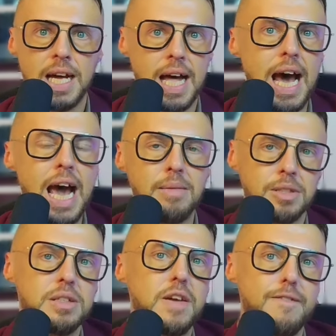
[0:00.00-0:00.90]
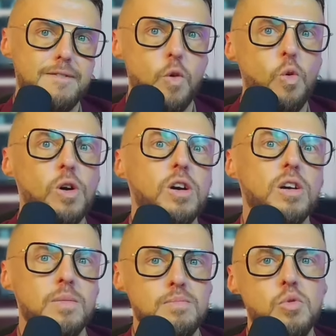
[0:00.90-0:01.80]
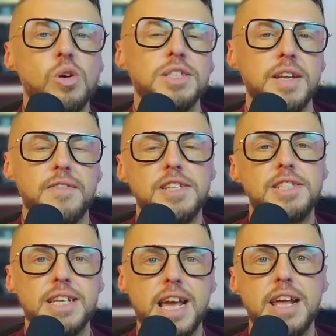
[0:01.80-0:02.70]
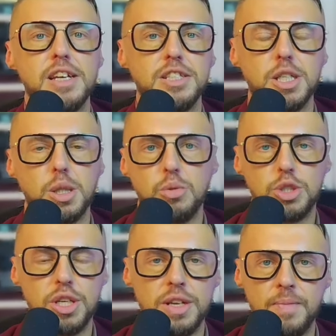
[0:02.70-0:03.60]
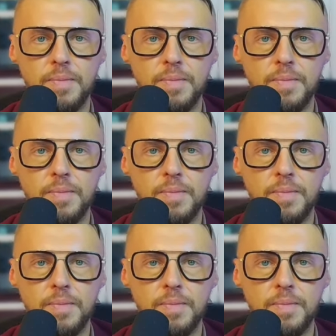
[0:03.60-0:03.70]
I'm looking for more sophisticated solution.